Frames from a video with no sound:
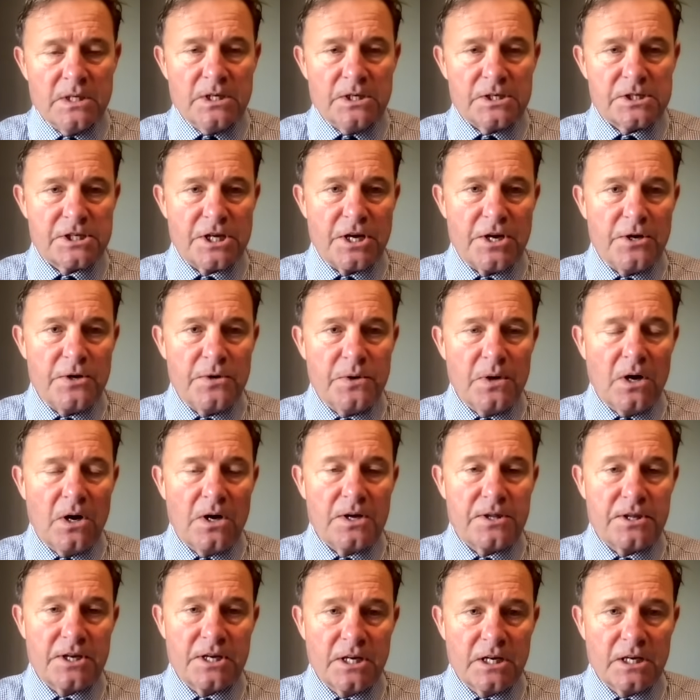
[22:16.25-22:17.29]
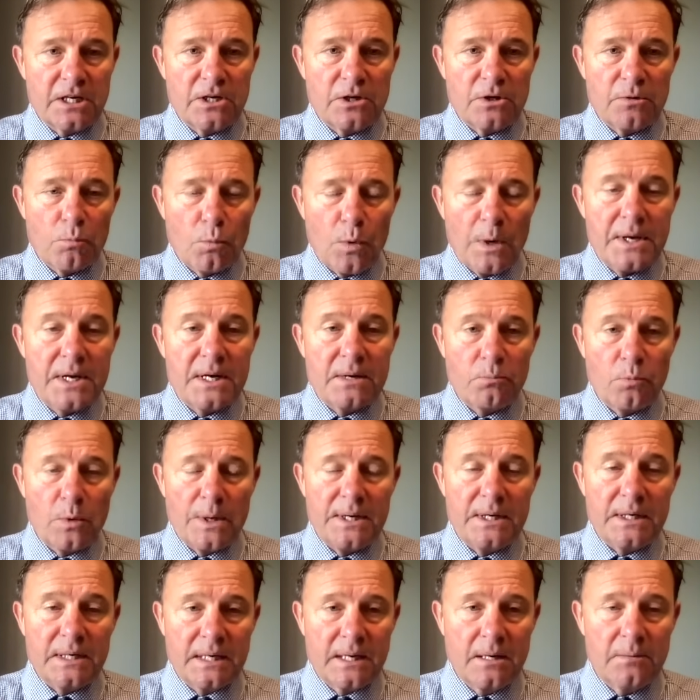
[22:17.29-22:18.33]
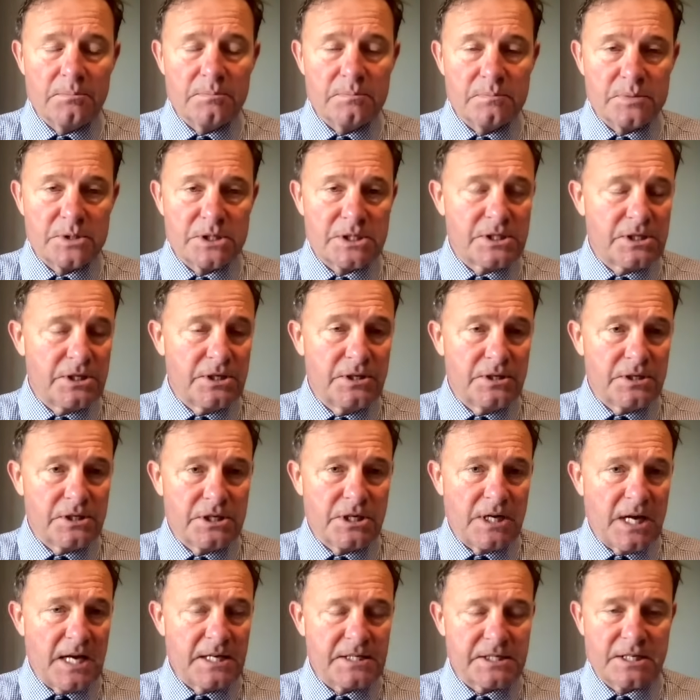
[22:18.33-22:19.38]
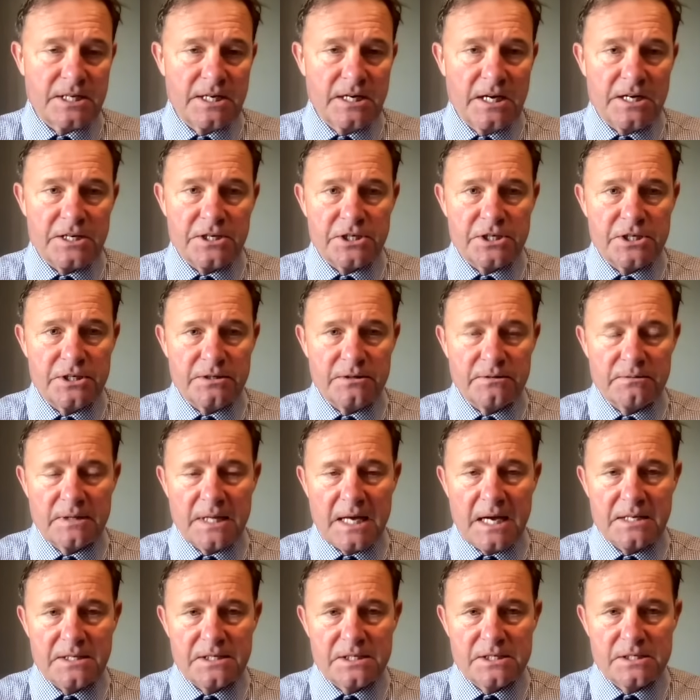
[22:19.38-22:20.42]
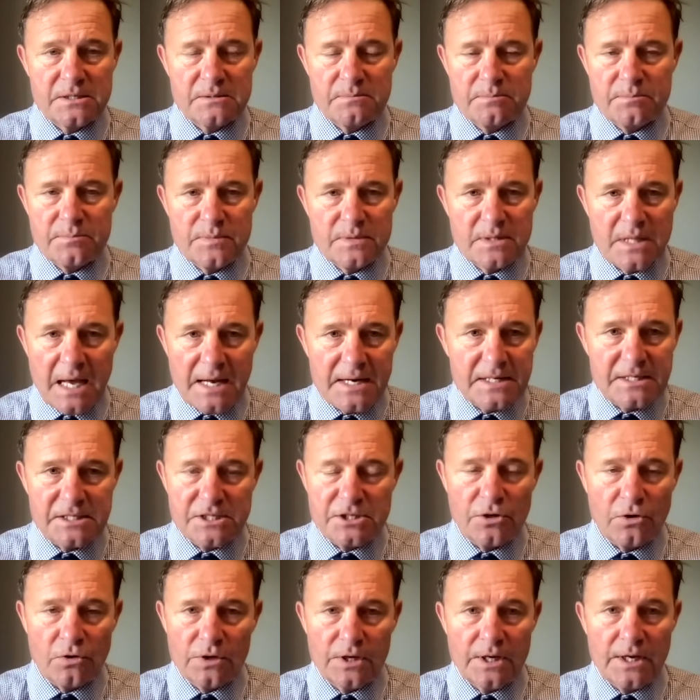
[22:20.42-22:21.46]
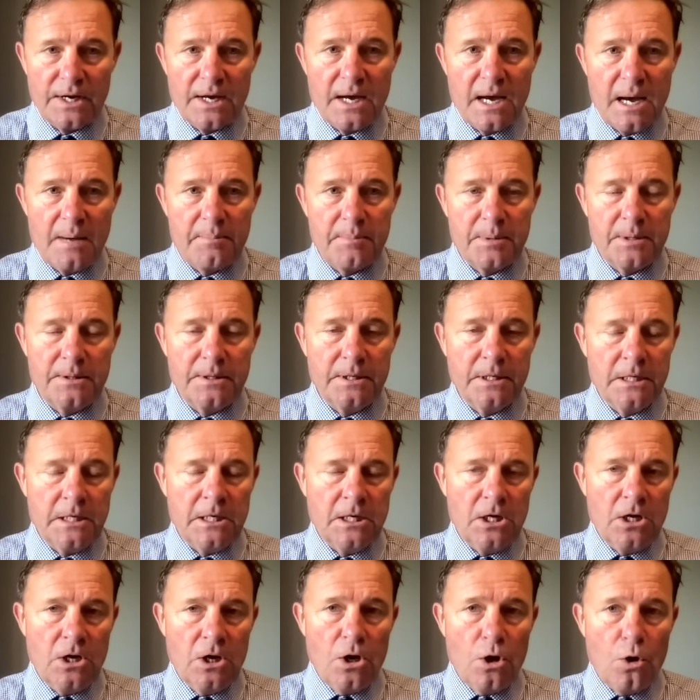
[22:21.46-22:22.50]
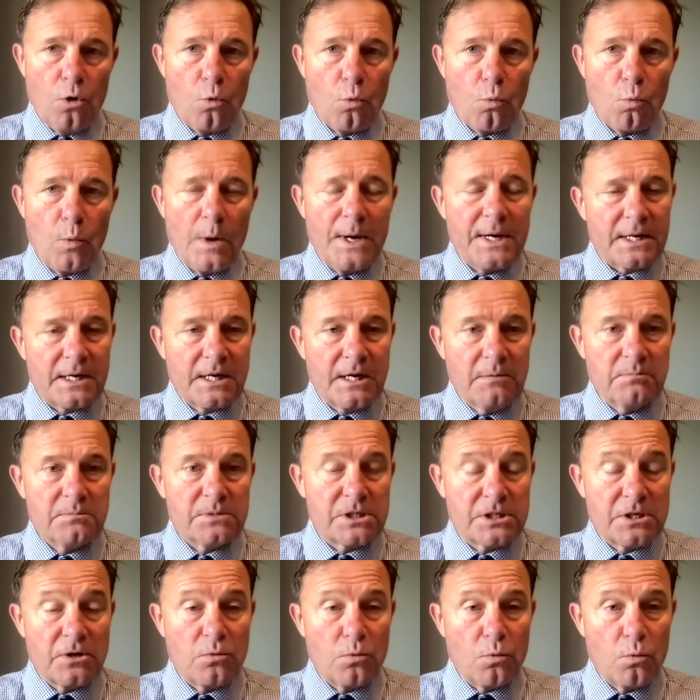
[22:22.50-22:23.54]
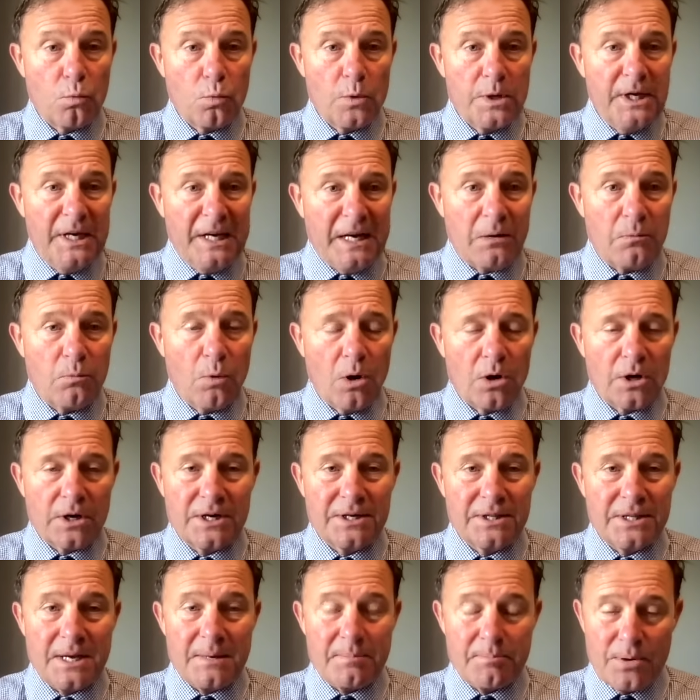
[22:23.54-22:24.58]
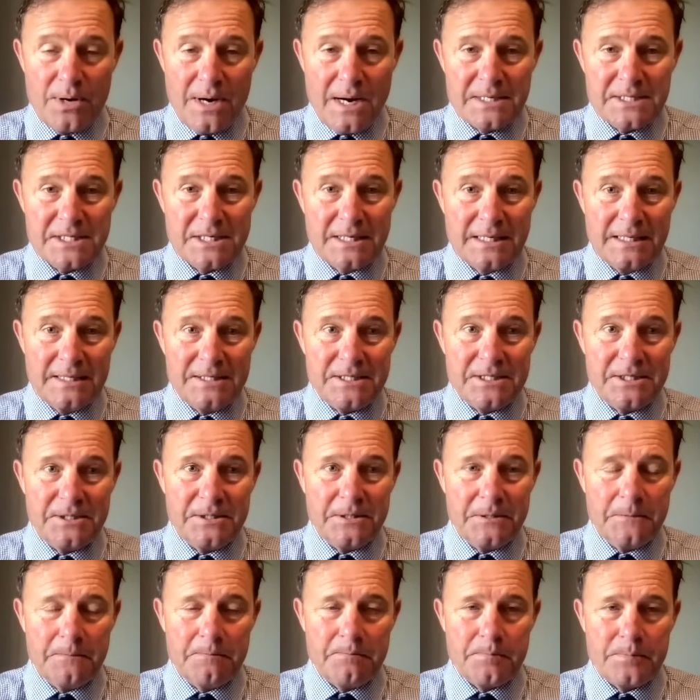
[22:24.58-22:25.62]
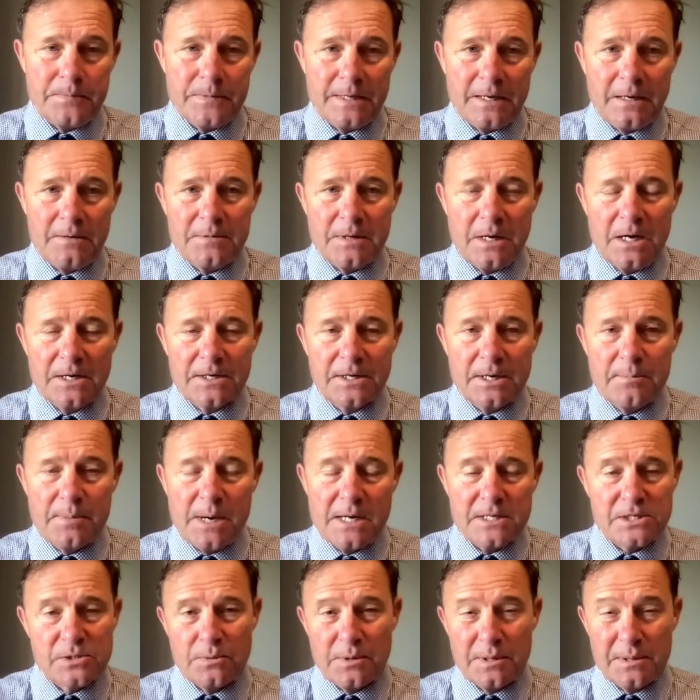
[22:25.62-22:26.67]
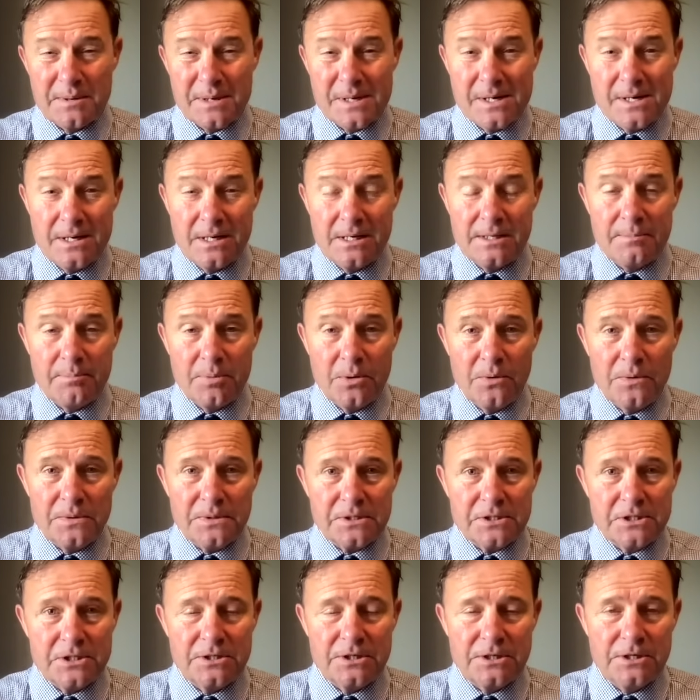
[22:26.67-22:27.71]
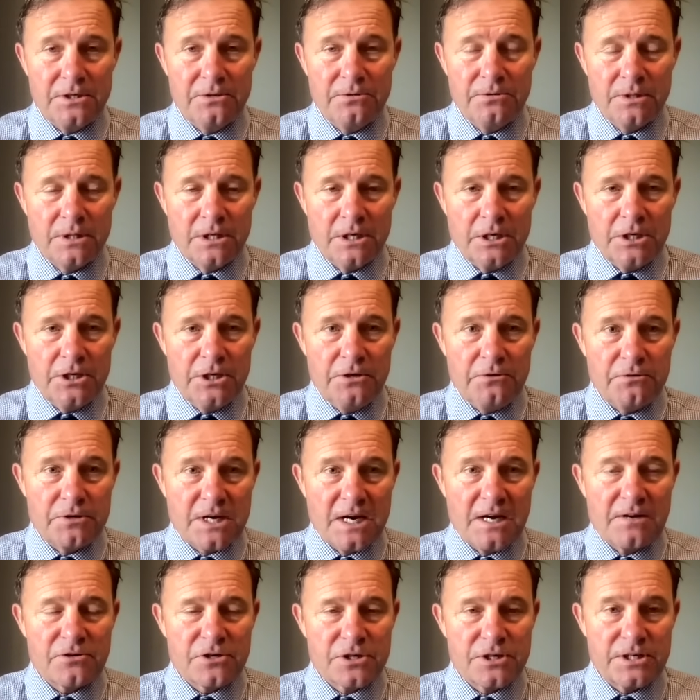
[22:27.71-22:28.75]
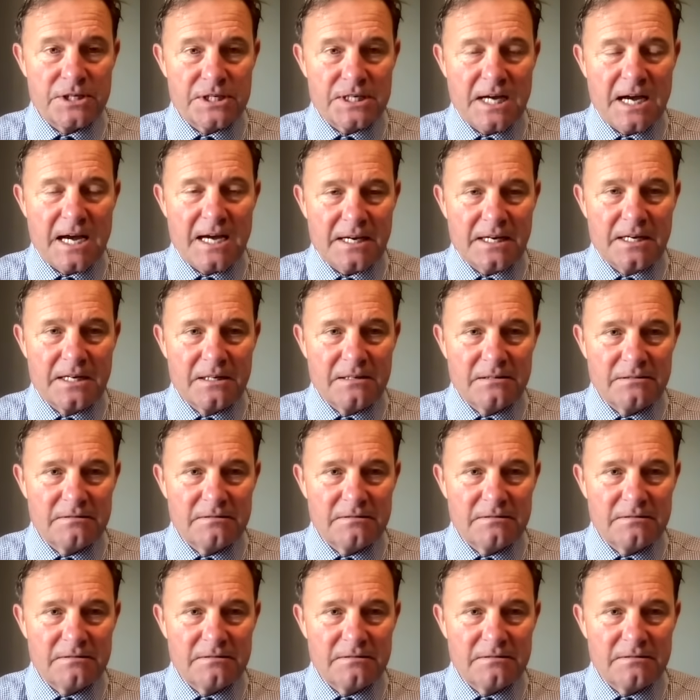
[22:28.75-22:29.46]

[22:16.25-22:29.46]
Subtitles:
So I think when it comes to escalation, that is not going to happen. When it comes to, what could they practically do? I go back to one of the early points, you counterattack